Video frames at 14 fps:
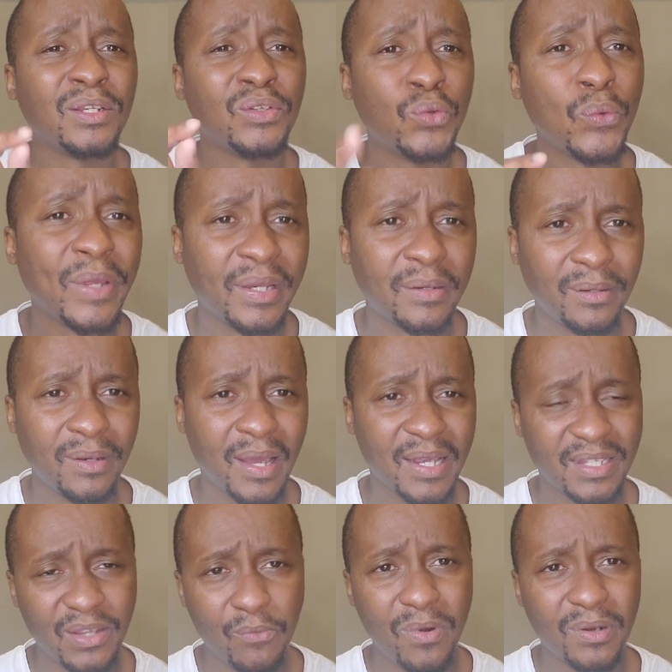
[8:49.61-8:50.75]
do it
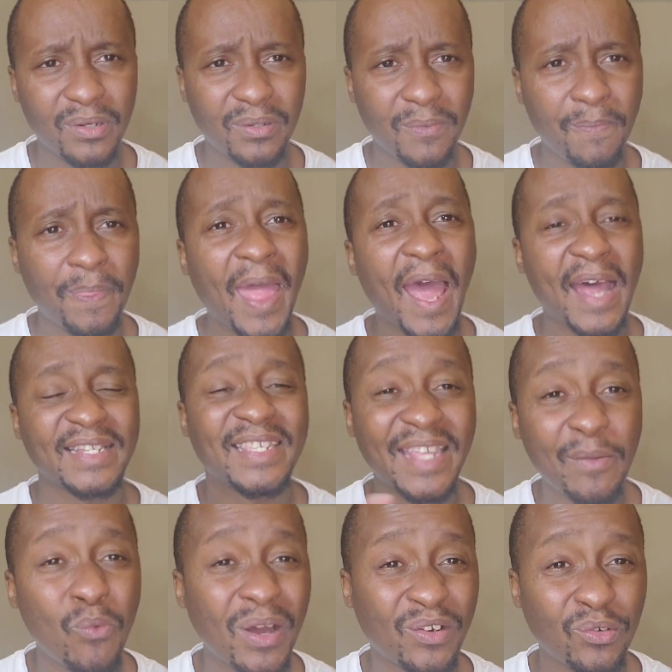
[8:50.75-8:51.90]
as they
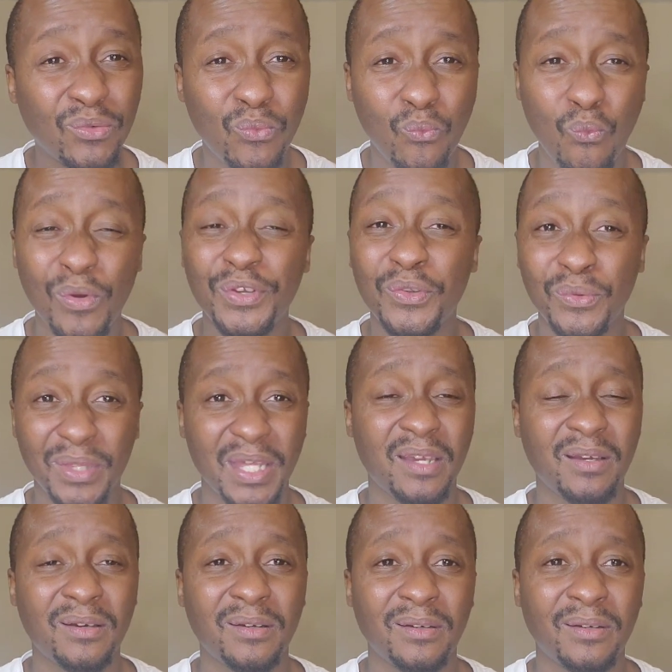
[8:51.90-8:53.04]
want, not what you
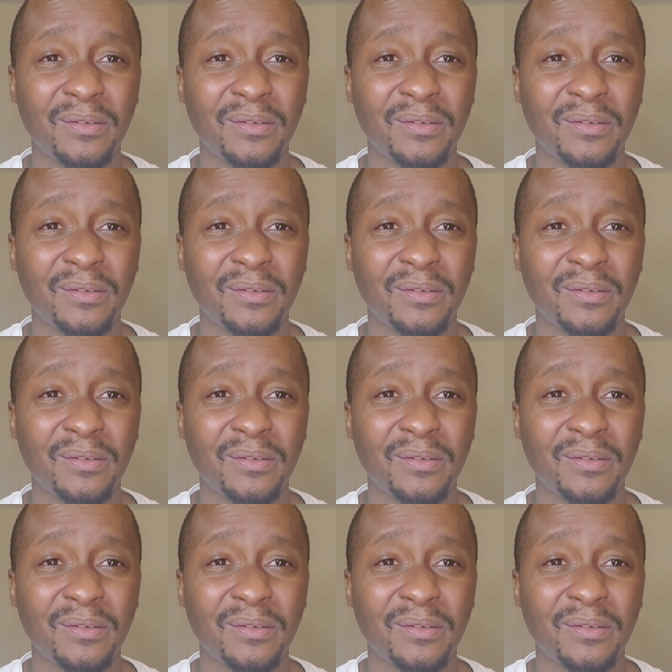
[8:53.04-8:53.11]
think.